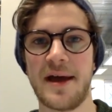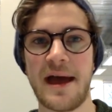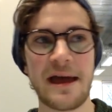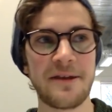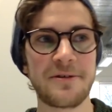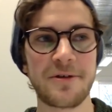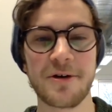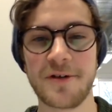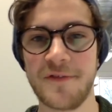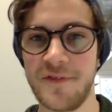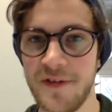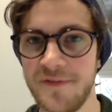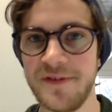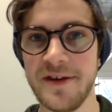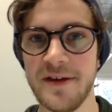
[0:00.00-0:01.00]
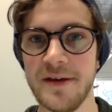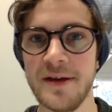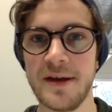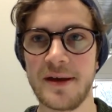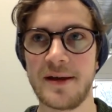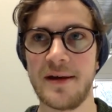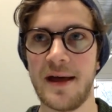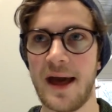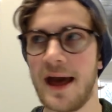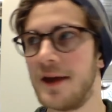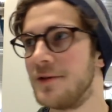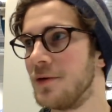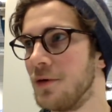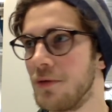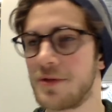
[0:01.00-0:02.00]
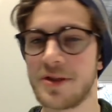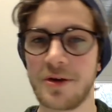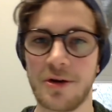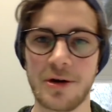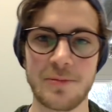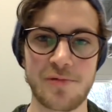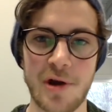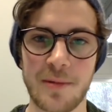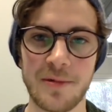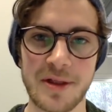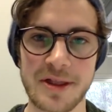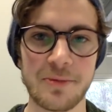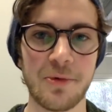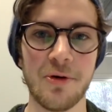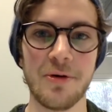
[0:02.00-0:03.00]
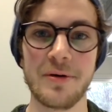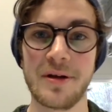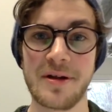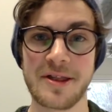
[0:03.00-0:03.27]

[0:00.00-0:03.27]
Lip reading: and got a 50 and also got a Premier's Award.